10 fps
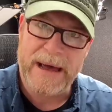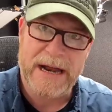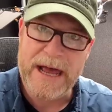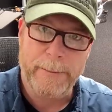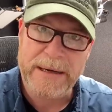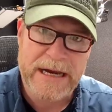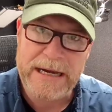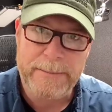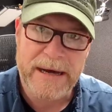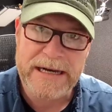about helping
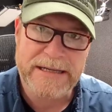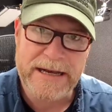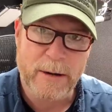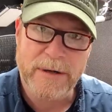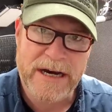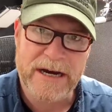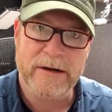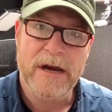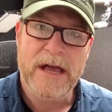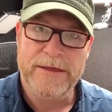anybody. They don't
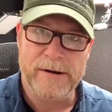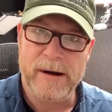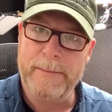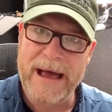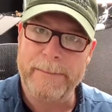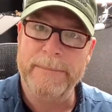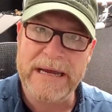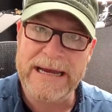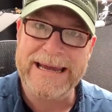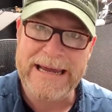care. They're about
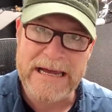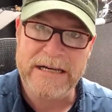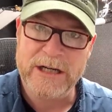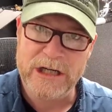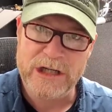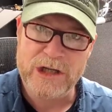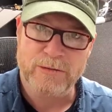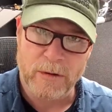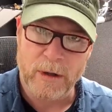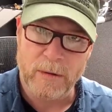being in
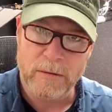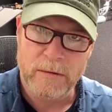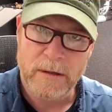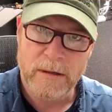control.